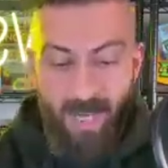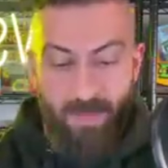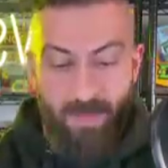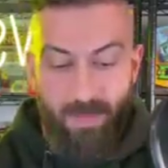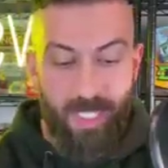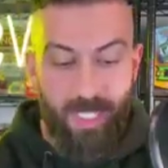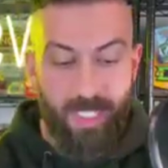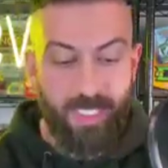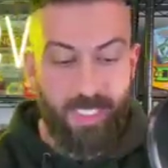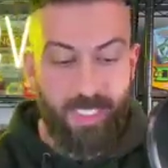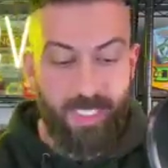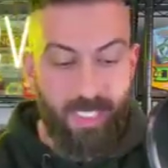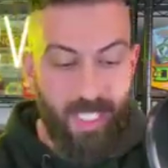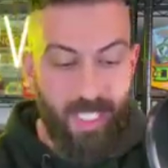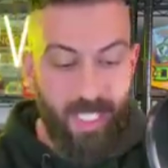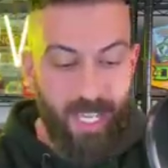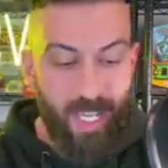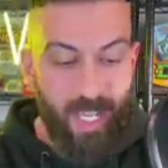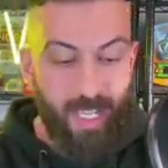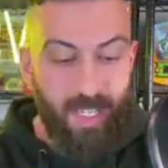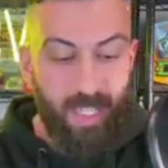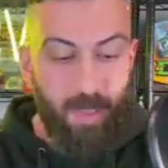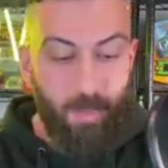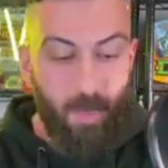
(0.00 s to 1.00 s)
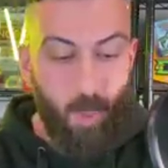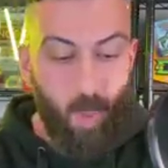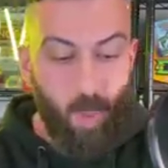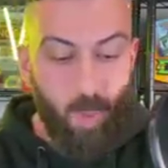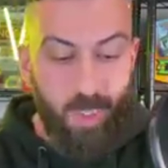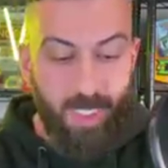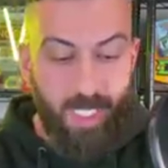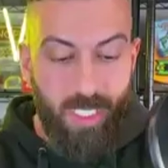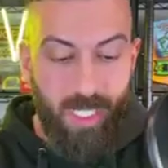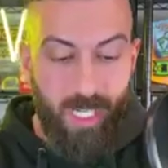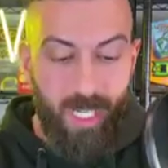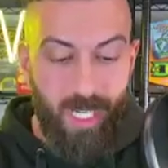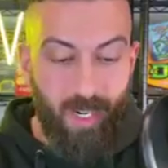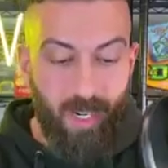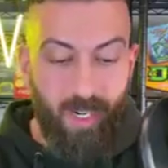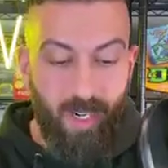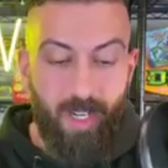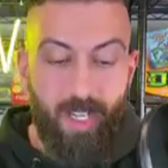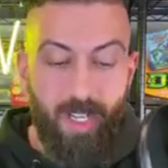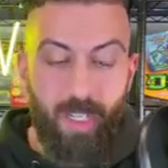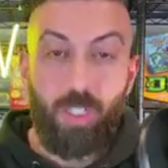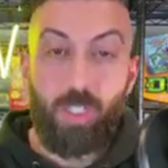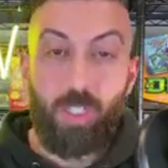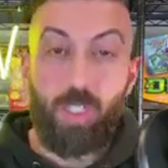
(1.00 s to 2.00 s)
because the pulls in here,
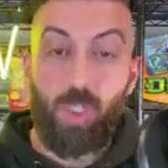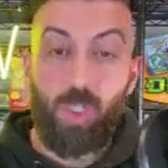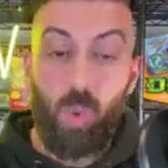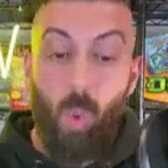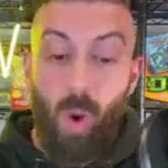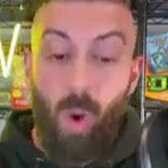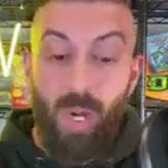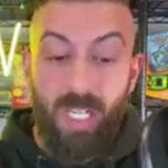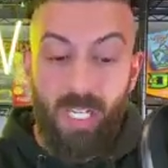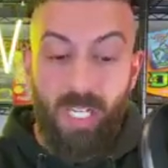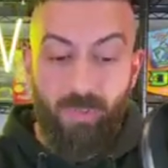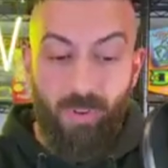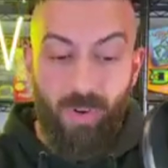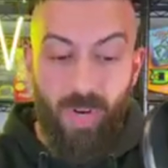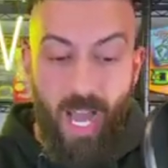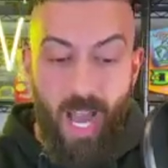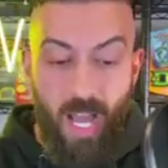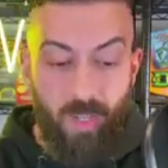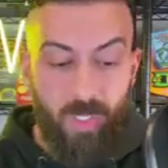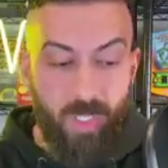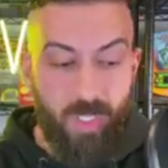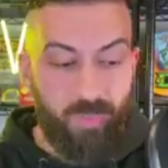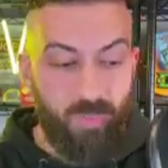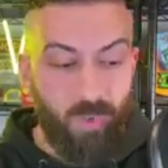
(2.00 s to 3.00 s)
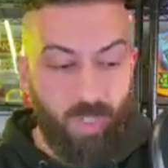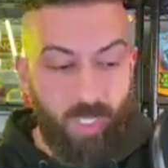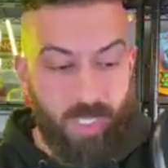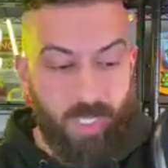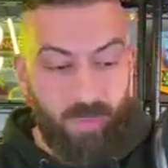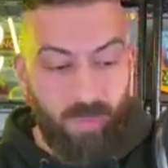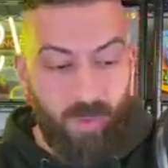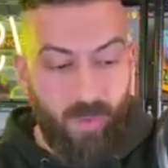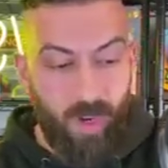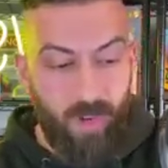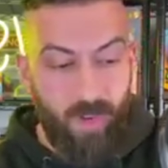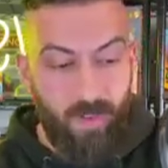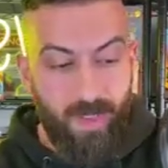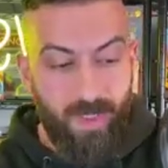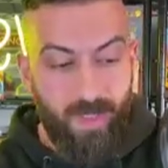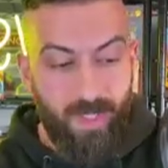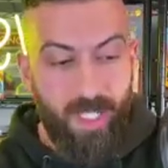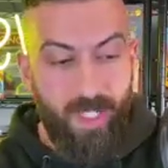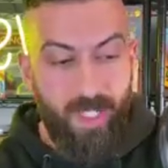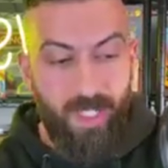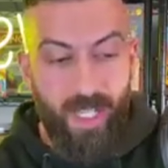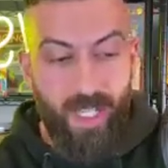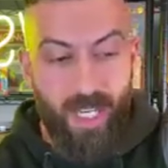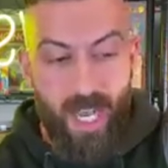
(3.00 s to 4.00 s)
there's 20 different hollows, first of all, you
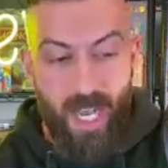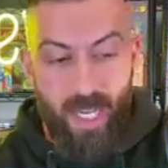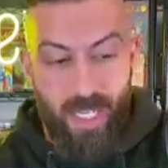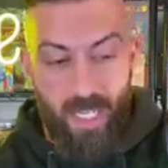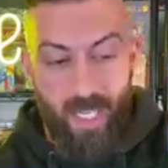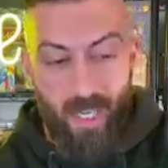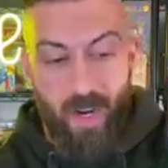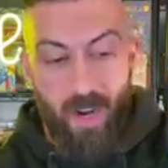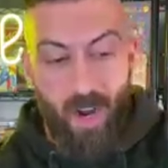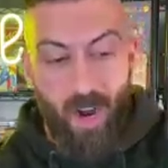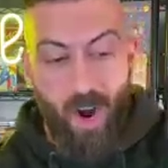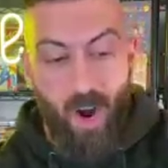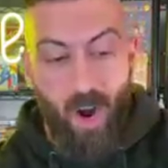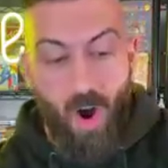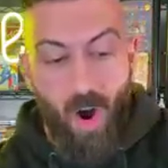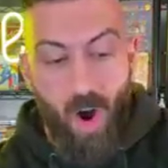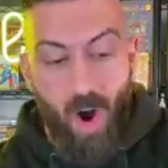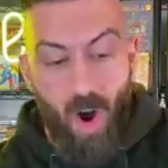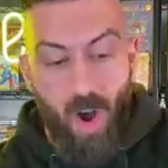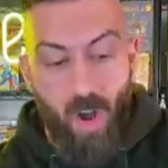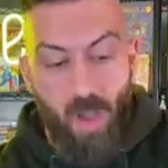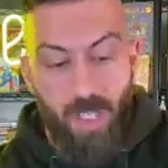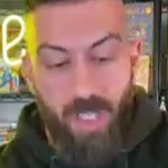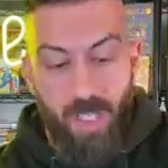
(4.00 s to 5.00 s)
can get out of here. All